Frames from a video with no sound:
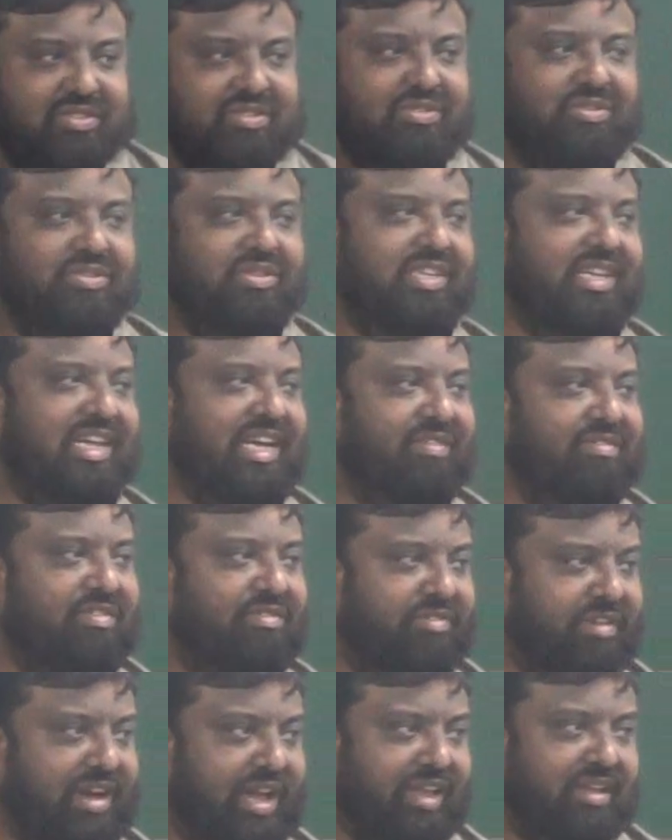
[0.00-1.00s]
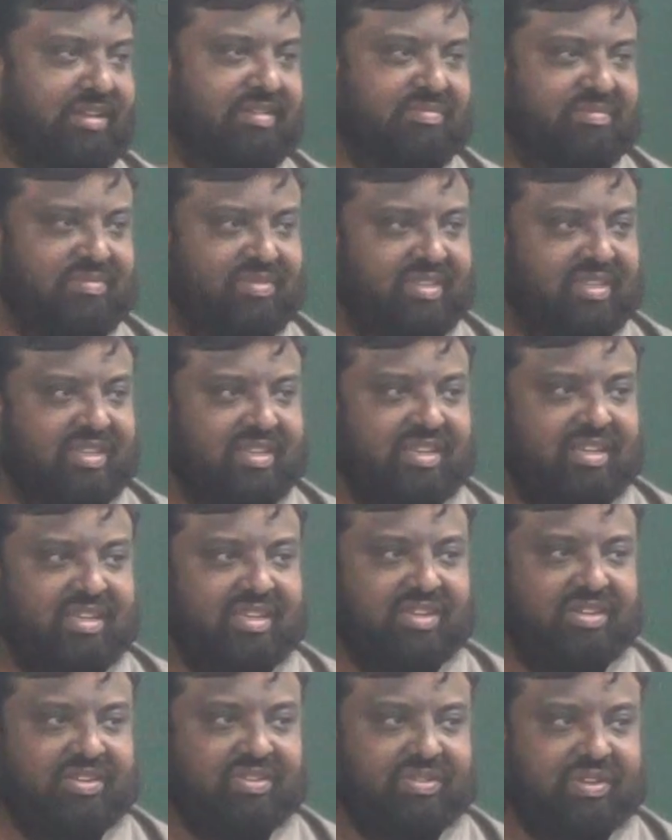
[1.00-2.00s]
You're going to have a phi.
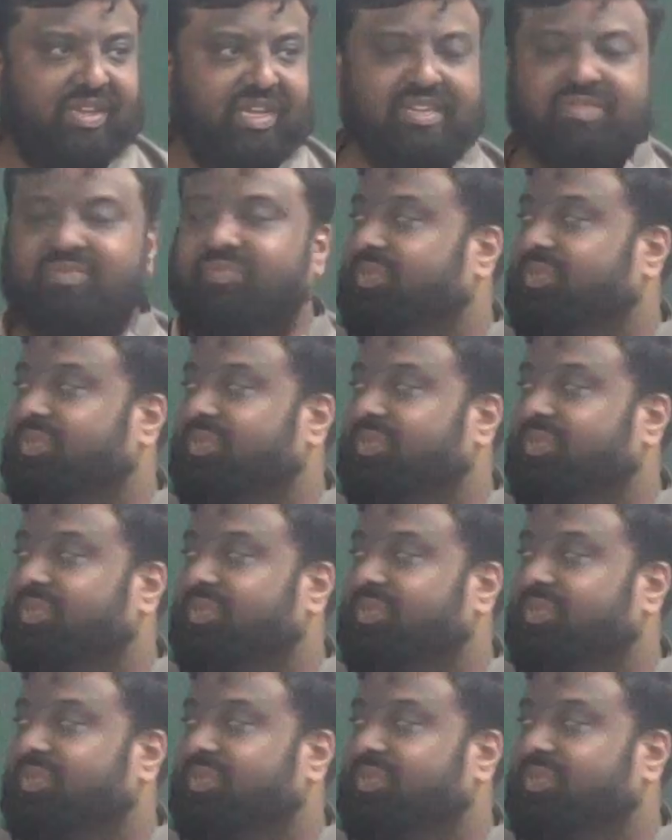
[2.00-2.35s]
Okay.